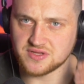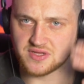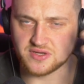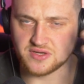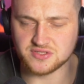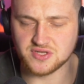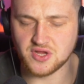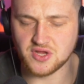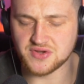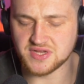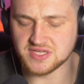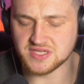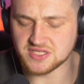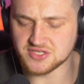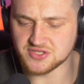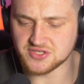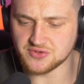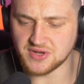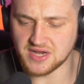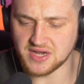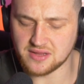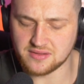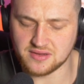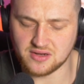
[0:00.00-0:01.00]
So there was no need to
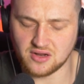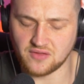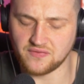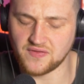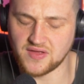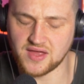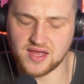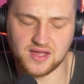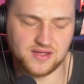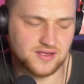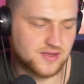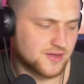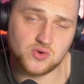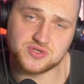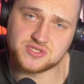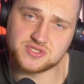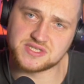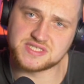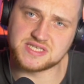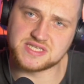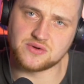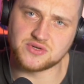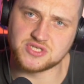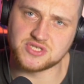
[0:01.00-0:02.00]
do anything on that. It
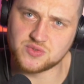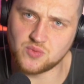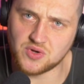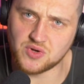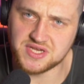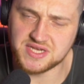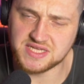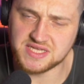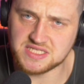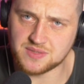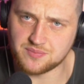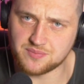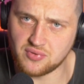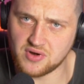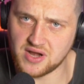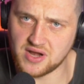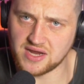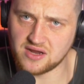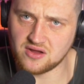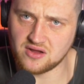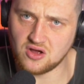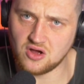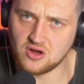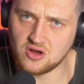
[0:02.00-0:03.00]
also tells you what you need to
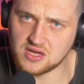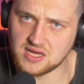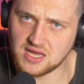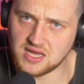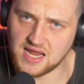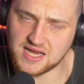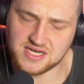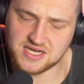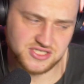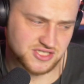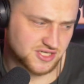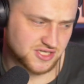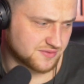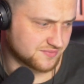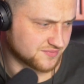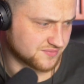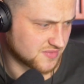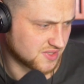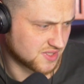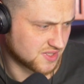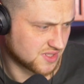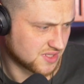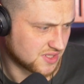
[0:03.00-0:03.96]
bring on collection.